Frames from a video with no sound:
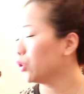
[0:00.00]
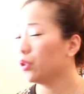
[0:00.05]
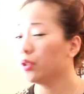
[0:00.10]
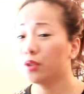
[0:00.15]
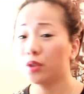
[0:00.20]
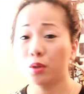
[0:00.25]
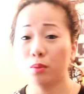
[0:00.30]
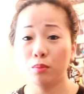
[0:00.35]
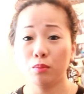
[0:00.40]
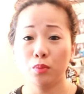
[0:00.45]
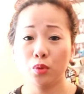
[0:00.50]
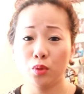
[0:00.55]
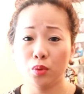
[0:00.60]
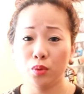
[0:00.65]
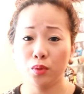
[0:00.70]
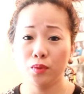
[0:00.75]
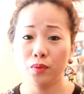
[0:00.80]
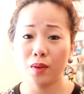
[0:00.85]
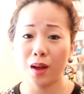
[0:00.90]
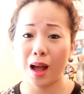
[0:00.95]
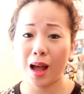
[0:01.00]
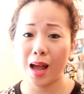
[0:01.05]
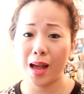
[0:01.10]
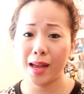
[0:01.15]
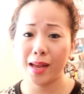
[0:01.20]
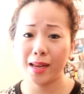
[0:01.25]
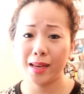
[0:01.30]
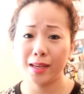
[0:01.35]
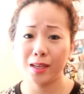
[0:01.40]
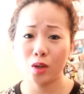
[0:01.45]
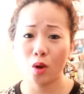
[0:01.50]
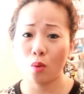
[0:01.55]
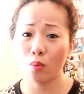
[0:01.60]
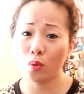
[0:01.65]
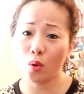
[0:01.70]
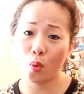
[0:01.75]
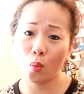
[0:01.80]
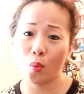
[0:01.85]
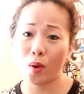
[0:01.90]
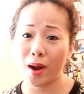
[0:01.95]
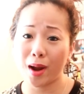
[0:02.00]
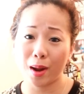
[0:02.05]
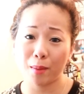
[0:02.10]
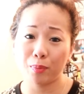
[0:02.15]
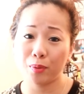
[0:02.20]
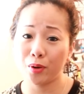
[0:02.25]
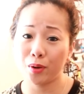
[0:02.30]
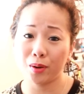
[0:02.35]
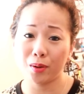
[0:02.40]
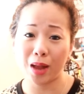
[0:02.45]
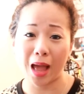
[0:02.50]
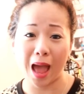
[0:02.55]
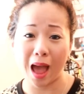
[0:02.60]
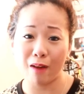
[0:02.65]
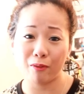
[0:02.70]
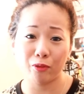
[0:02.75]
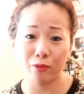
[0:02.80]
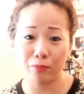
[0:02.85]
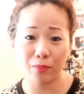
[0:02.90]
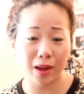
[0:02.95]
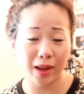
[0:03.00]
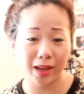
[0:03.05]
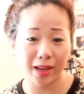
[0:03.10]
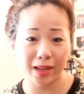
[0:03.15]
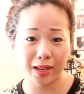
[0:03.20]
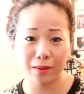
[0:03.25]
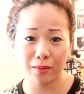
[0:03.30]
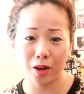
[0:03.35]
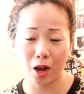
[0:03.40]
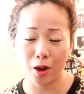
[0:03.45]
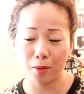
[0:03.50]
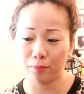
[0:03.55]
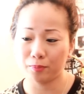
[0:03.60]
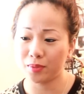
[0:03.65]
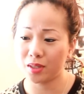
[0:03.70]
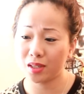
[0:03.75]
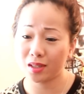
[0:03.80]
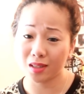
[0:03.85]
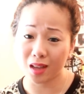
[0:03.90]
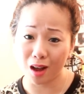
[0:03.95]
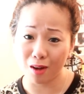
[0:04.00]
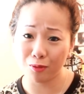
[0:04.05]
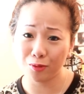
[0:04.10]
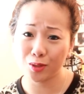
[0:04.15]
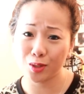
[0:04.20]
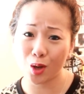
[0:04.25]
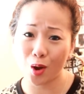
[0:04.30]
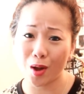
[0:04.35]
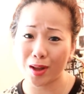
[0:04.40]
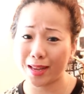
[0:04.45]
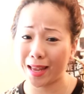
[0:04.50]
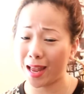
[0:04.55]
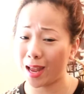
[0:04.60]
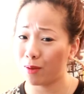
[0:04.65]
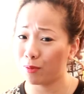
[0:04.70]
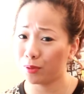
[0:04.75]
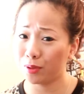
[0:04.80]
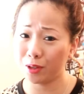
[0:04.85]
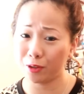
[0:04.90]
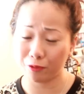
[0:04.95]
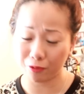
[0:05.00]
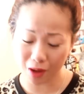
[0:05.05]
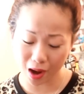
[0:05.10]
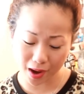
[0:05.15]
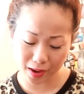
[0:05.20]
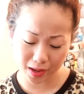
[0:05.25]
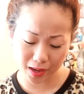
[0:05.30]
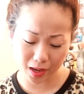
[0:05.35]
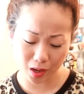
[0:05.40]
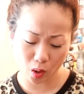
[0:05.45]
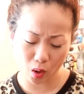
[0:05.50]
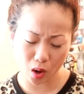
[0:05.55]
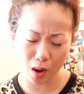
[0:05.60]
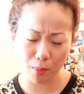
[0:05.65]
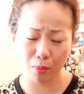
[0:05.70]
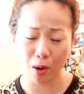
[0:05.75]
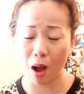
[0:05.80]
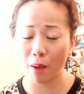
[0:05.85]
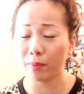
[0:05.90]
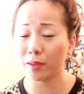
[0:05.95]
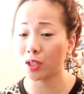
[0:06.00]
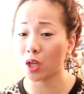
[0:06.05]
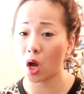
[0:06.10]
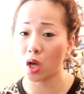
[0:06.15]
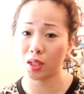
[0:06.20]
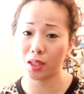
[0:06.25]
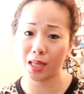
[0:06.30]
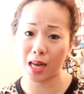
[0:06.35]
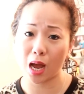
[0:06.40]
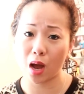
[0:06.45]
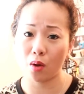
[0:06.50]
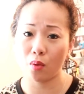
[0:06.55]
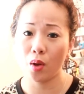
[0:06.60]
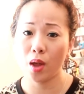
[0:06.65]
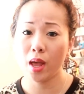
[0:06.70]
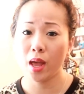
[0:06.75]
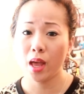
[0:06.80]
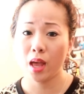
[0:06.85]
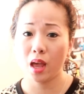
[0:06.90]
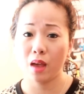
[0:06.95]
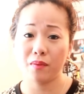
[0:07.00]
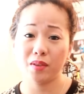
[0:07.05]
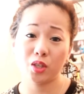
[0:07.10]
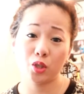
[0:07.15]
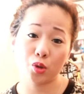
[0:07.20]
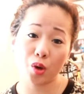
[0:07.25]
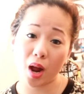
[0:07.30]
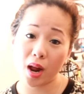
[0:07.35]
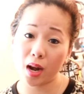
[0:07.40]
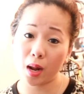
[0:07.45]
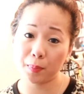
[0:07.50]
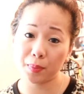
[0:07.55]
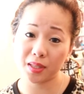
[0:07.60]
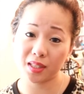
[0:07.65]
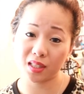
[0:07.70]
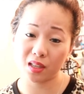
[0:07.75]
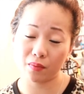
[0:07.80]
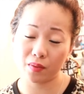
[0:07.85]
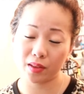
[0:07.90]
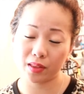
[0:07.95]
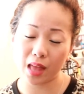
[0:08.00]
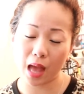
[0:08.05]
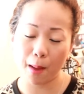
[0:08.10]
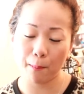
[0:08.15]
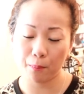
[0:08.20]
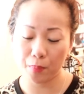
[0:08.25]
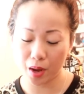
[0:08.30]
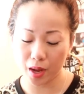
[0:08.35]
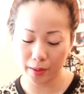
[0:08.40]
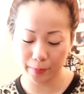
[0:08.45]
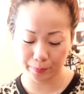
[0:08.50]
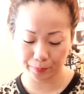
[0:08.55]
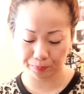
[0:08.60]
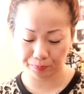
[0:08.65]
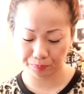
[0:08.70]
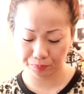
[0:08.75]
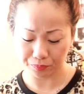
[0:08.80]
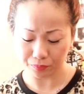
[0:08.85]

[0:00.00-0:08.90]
during the move I don't know where I put half of my stuff, so I can't really find it, or I probably toss it out if it's dried up and stuff like that. But